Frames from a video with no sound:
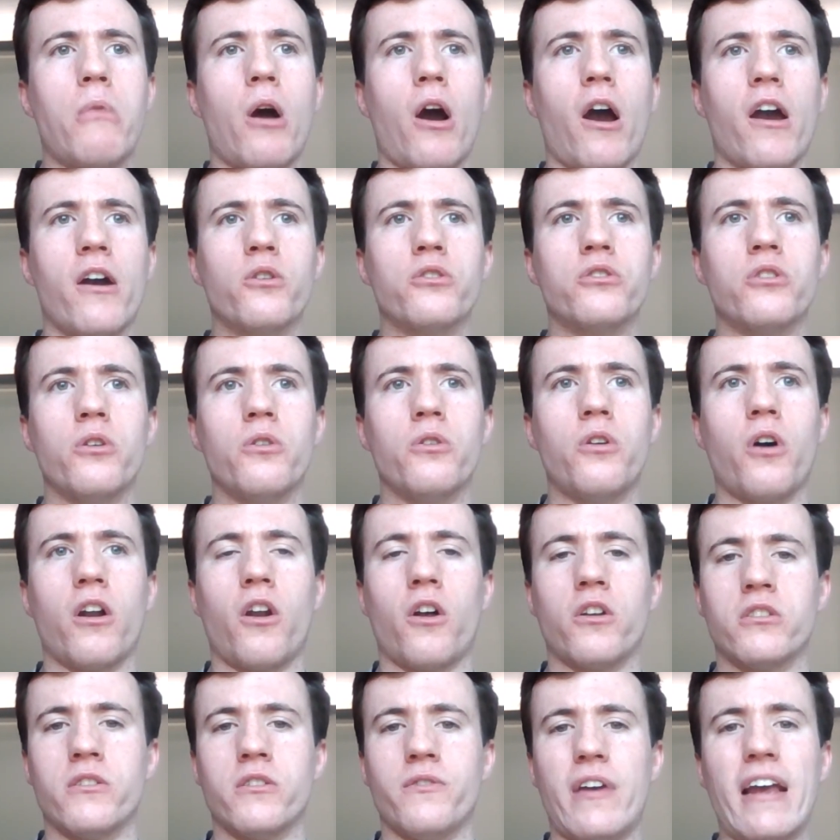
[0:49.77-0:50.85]
But I also got
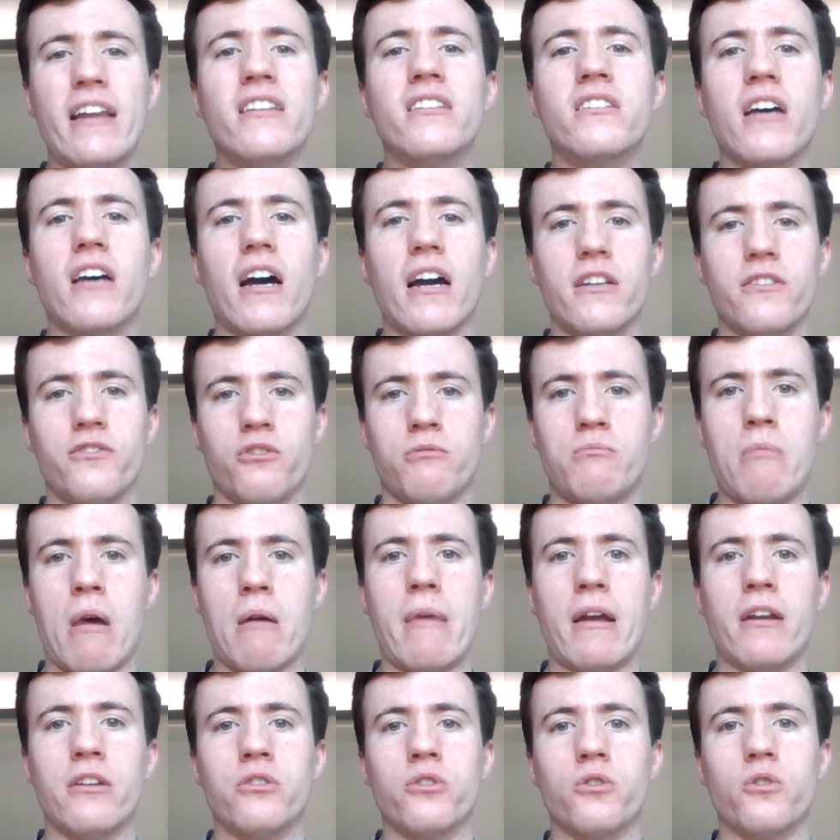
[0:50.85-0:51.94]
lots of insights from my
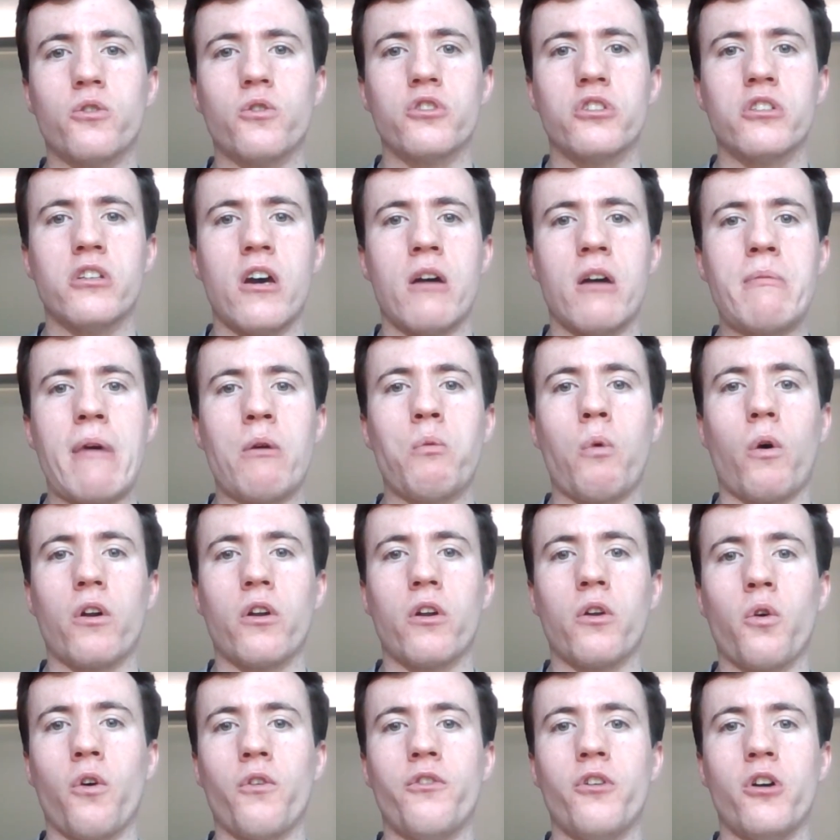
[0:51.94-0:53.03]
mentors about
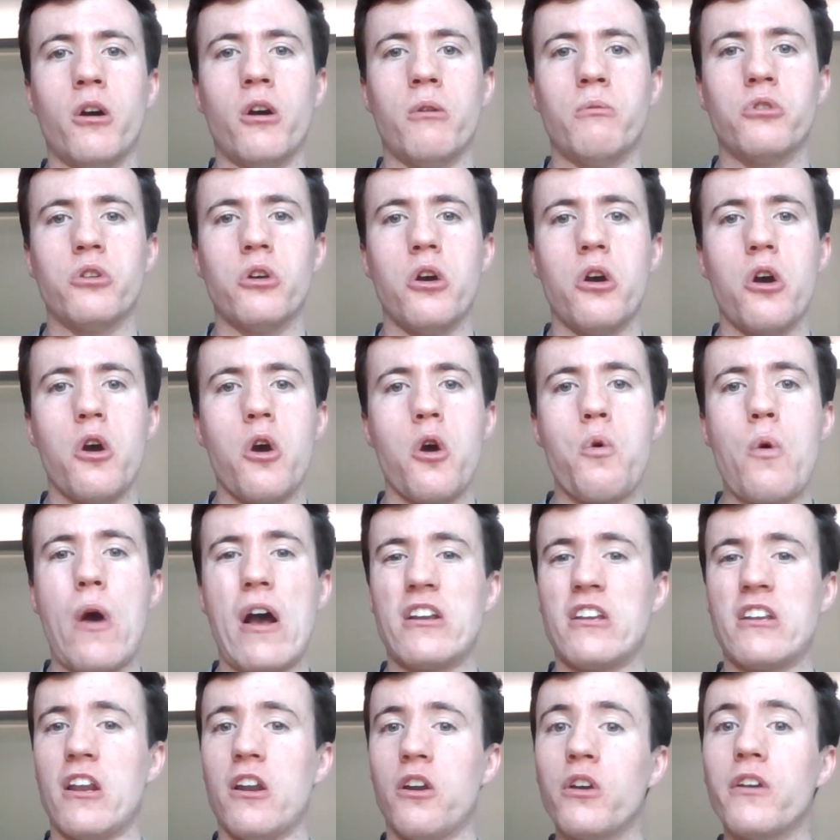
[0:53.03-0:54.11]
what law firms were
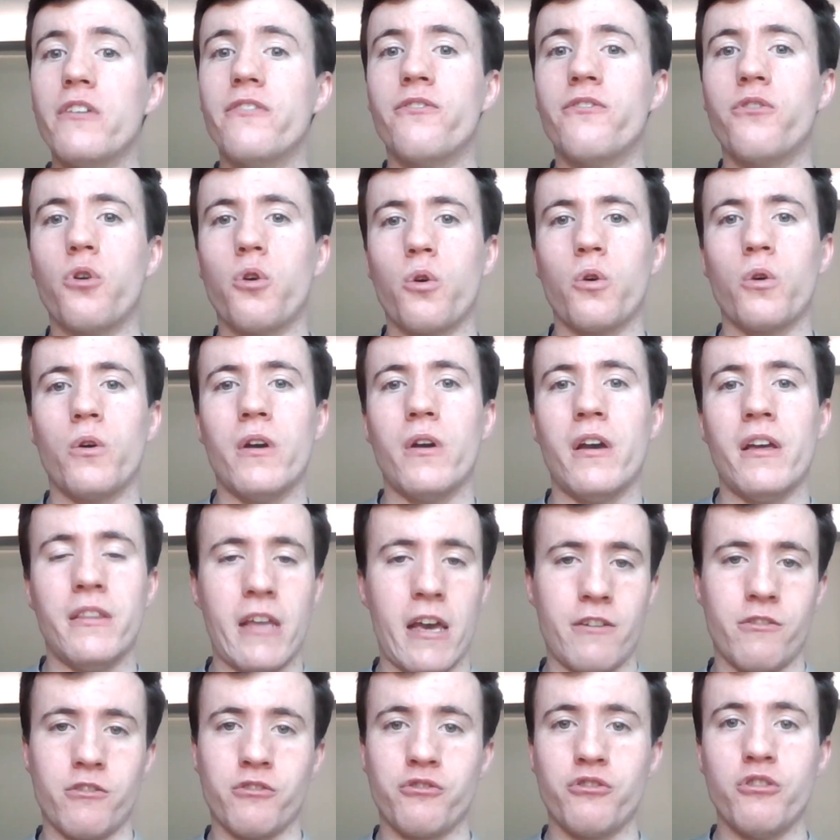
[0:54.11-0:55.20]
actually looking for in
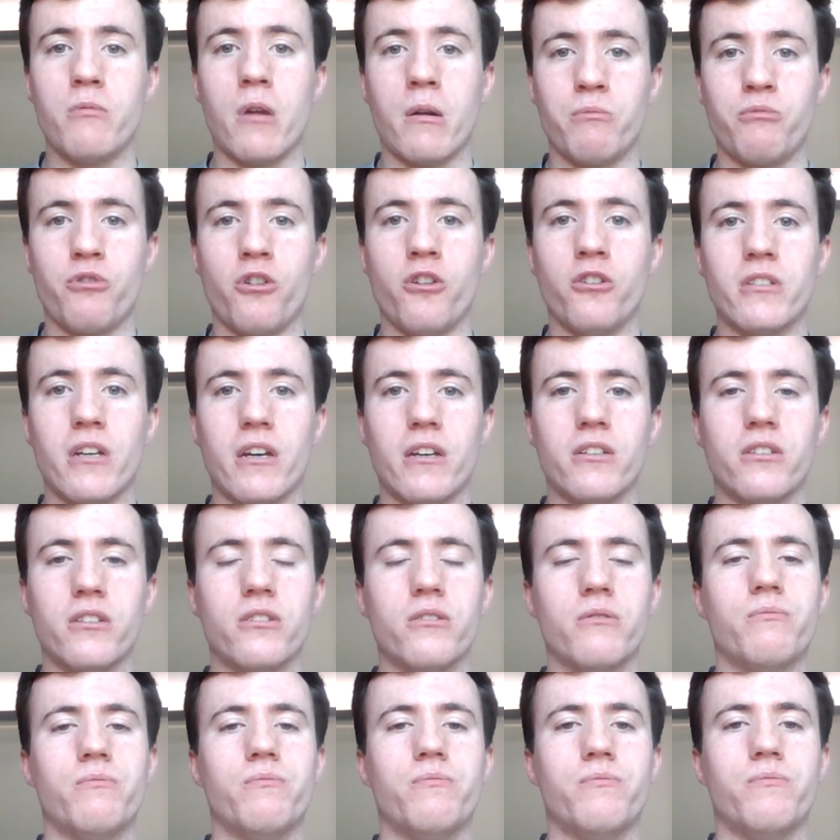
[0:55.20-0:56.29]
their recruitment process.